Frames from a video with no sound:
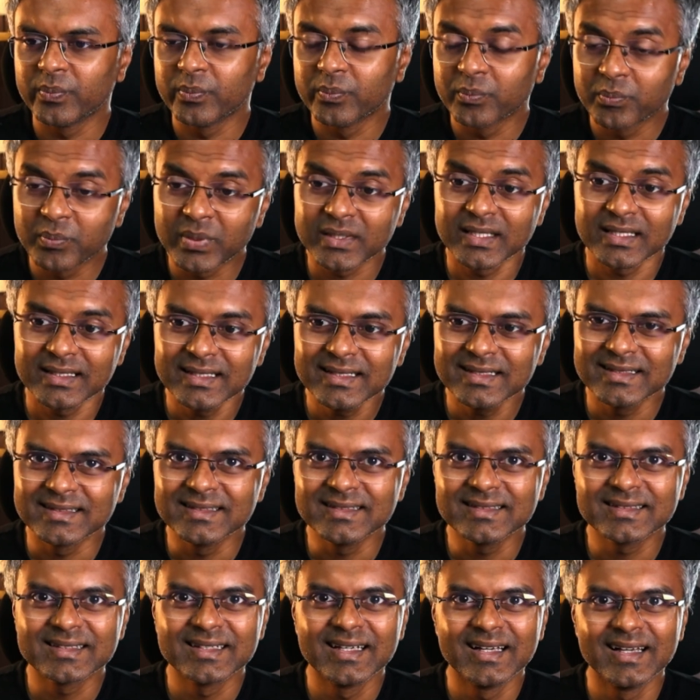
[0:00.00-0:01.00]
But the thing
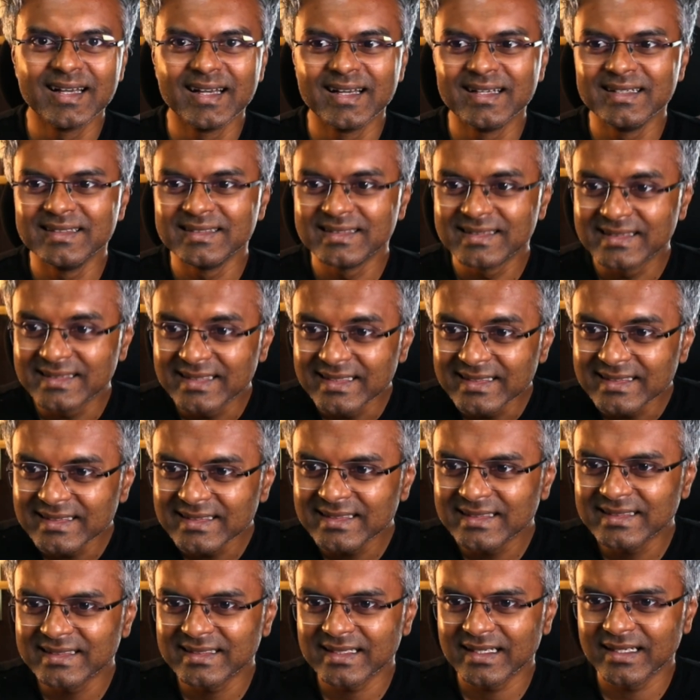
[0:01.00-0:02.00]
is,
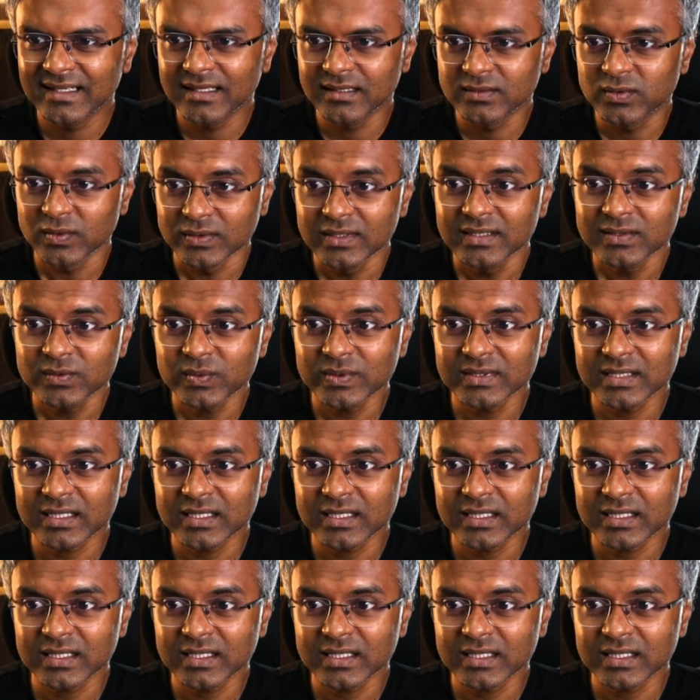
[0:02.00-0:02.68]
so this was